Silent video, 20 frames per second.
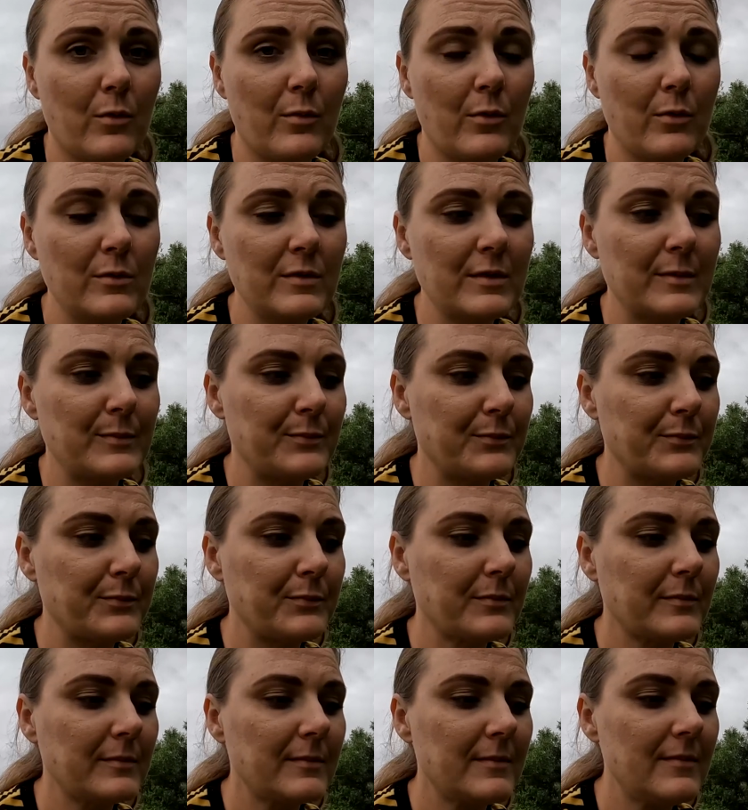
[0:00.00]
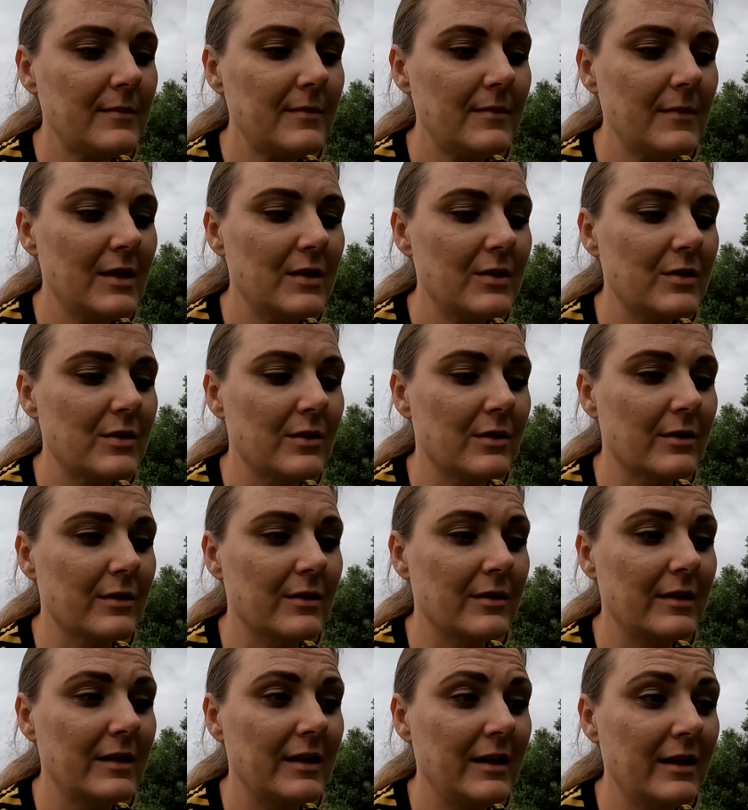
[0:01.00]
Paw Paws.
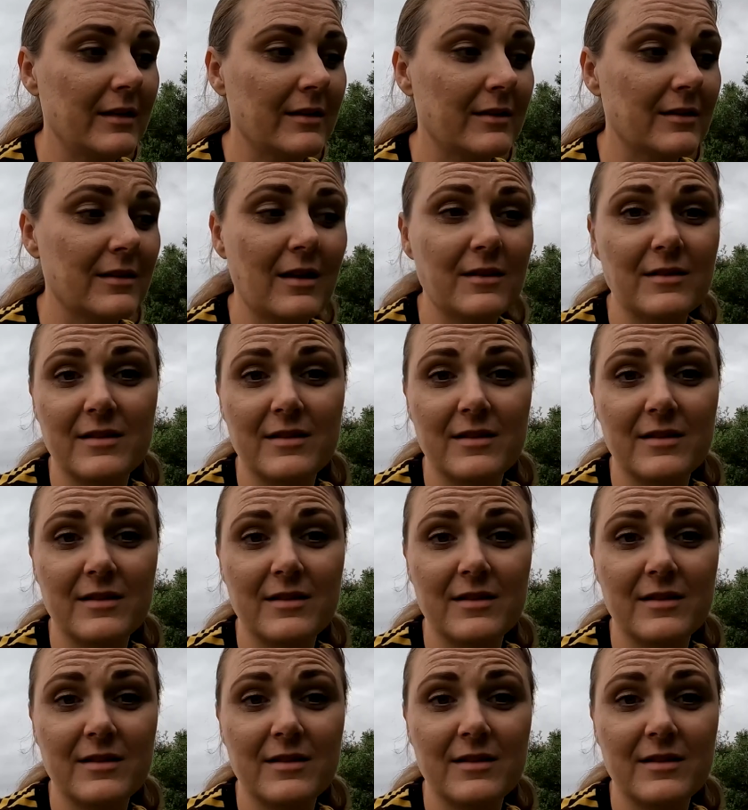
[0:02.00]
So yeah,